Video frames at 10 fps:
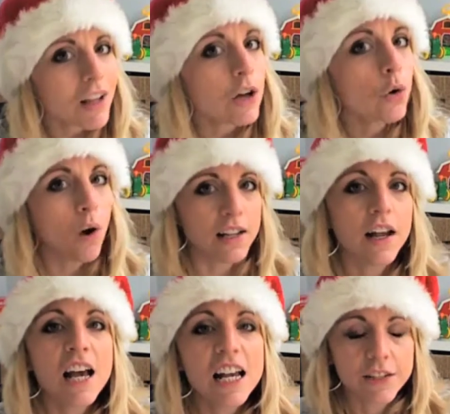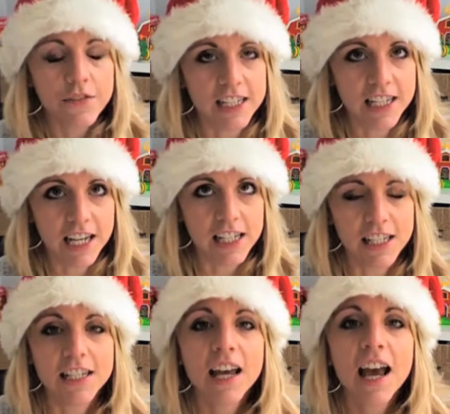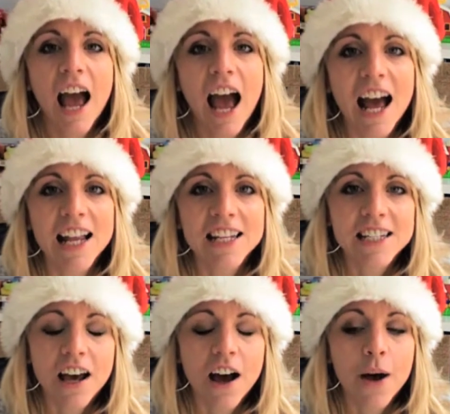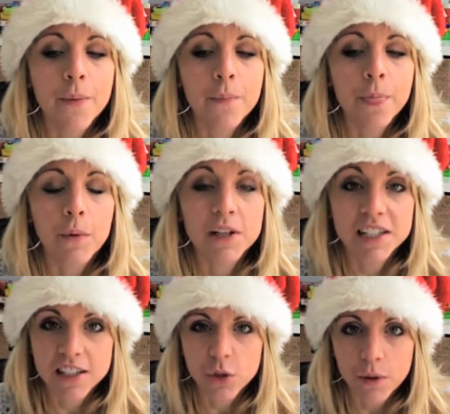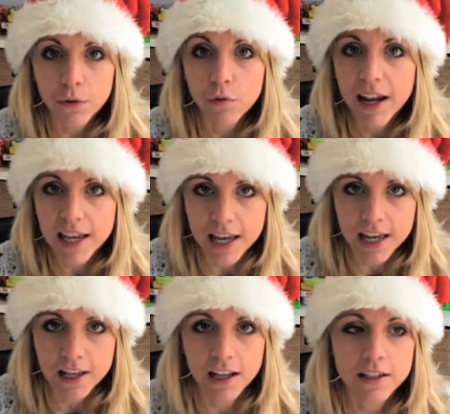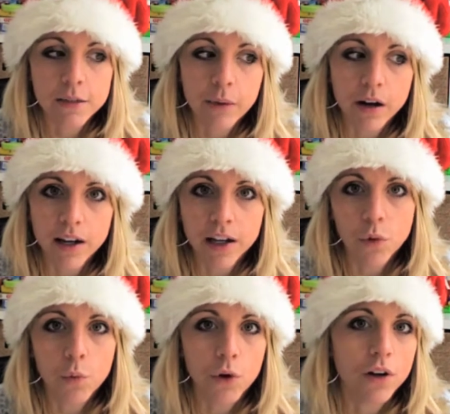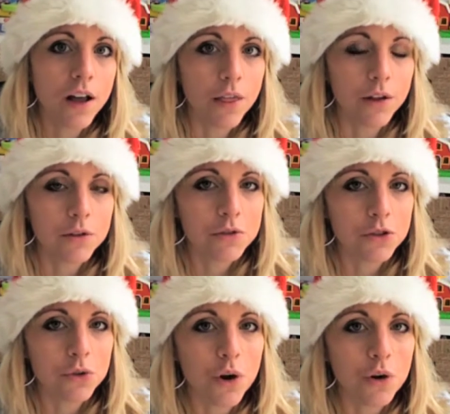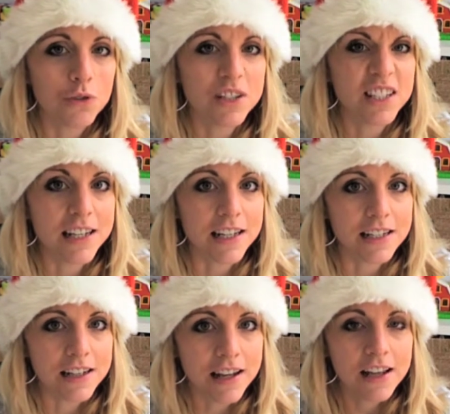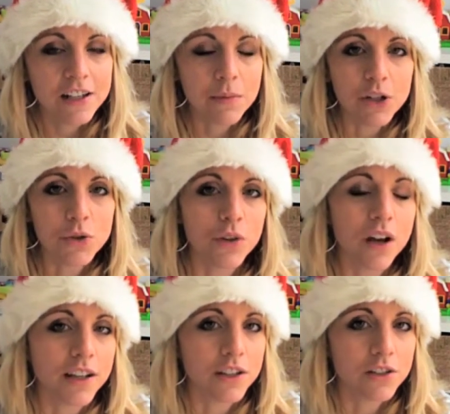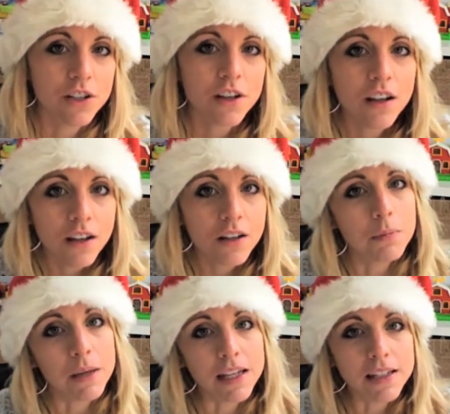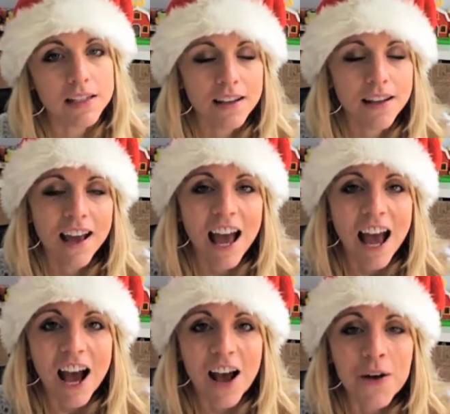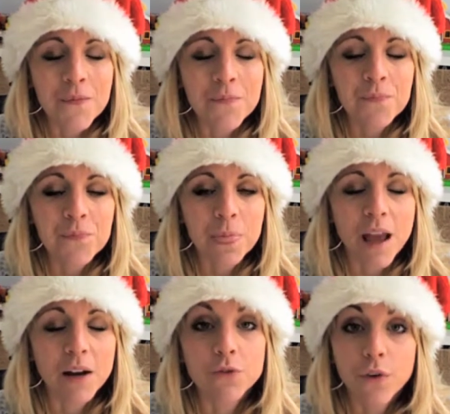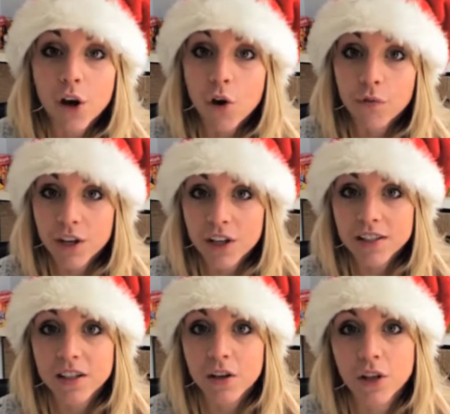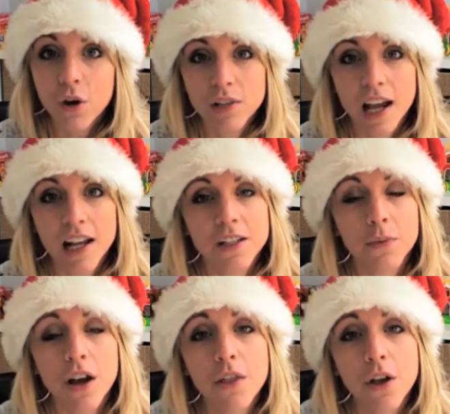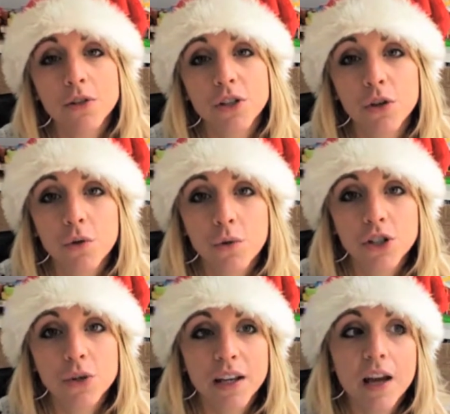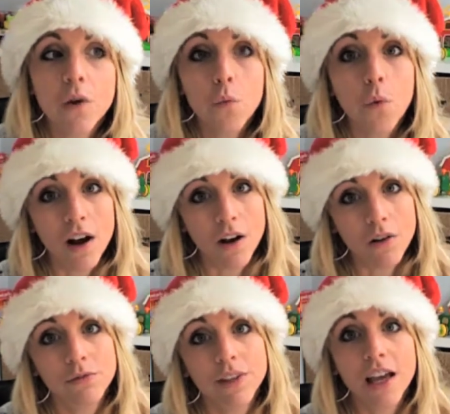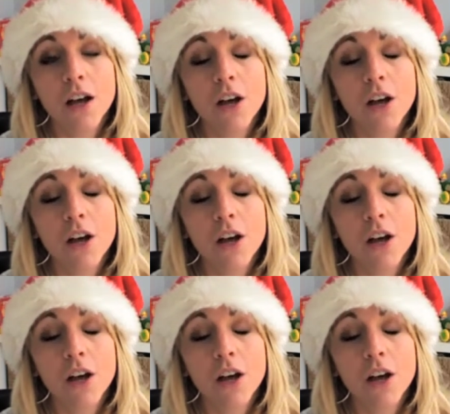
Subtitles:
Quite sophisticated. And I went down to do a bit of a recce and spy on what other stallholders did to make sure that I could compete. And it was very obvious who the old hands were. Those who were doing it well, their